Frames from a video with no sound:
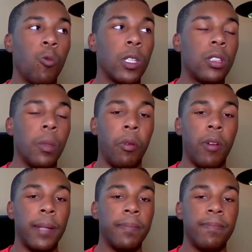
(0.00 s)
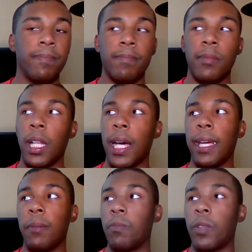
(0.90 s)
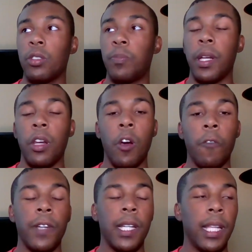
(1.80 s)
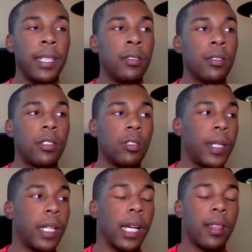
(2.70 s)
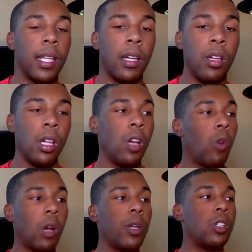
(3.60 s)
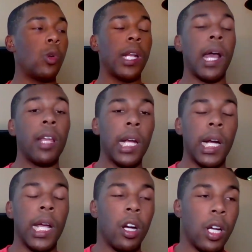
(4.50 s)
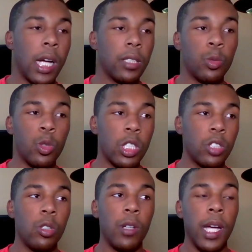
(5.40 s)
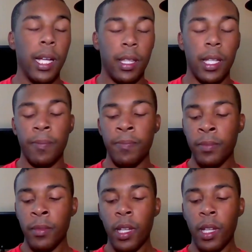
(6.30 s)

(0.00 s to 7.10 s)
What's the point? Like, there's been no villains, there's been nothing. What are we doing out here in our costumes? We're just doing nothing.